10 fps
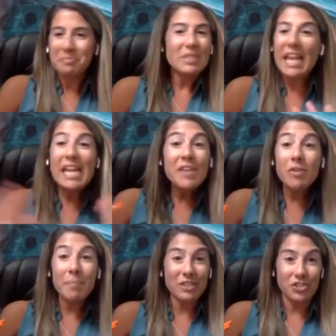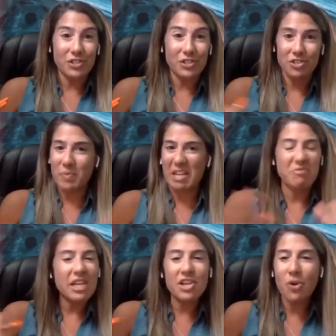He never mentioned this to me,
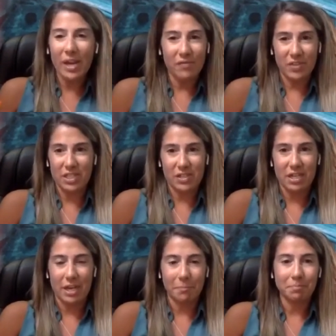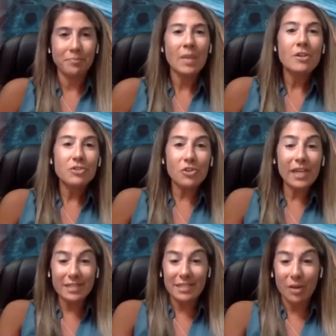didn't know any of this at the time. So, like
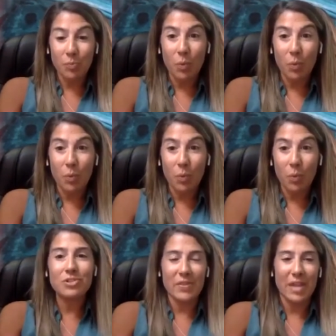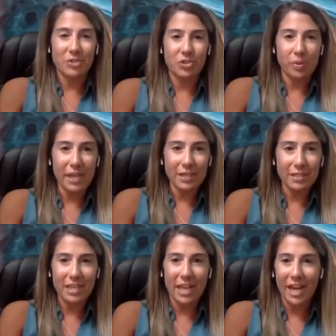I said, when we closed on that duplex
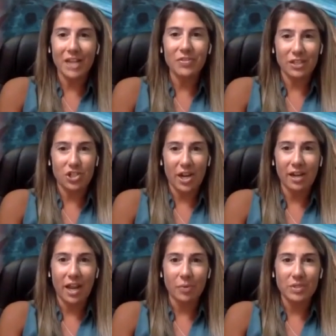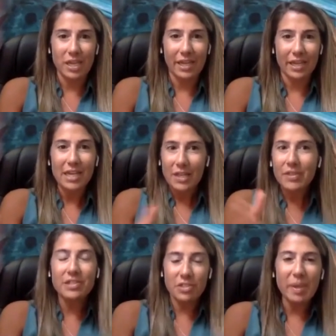and I got that check, I was like, this
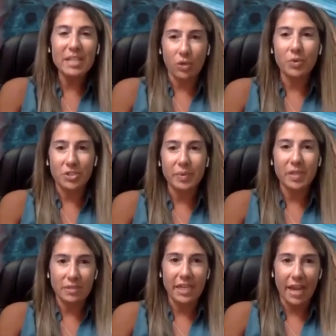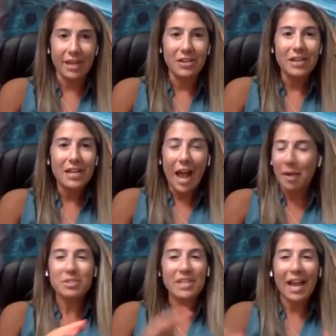is amazing we're doing this again yeah. i
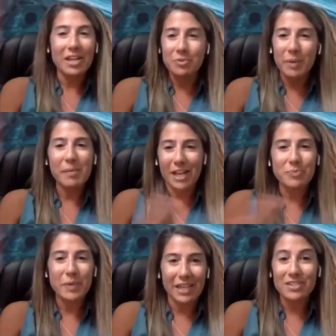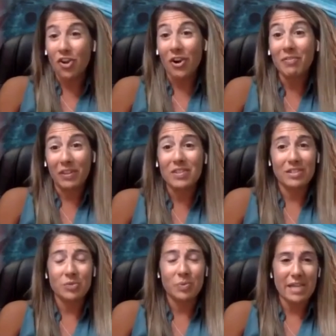was like i explained my husband like sorry like this
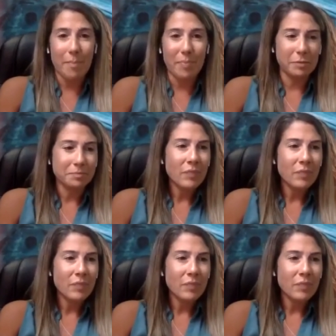is what's happening